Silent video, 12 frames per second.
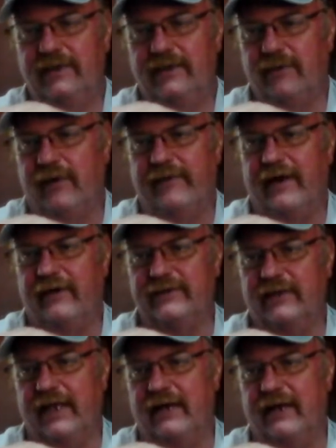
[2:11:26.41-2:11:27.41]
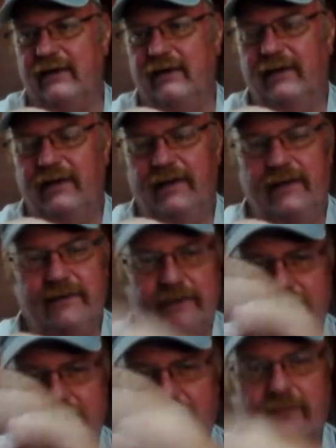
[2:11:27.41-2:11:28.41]
12 hours later,
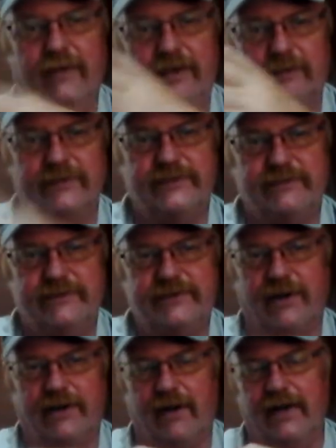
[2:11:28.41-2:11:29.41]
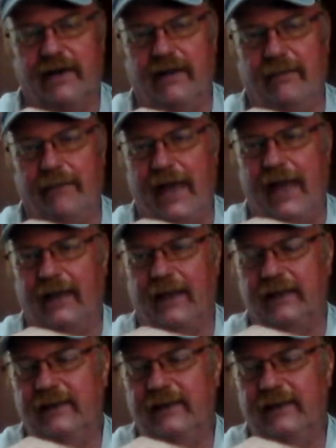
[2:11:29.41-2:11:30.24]
the duckweed was starting to come back.